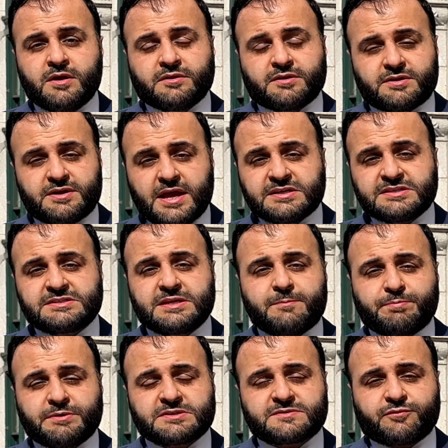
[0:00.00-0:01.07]
the next
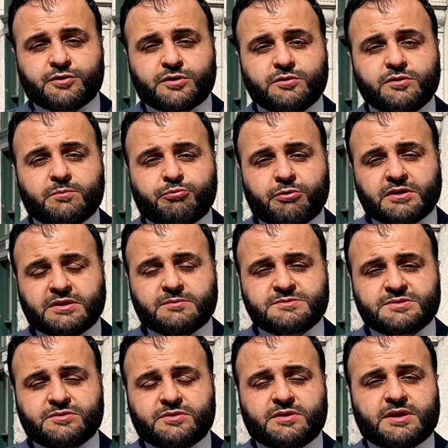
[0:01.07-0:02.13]
step is for you to bring them
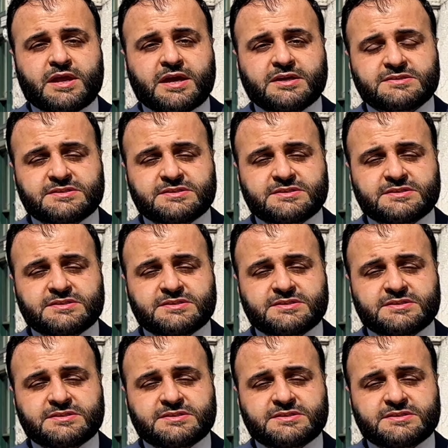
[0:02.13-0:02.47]
to the United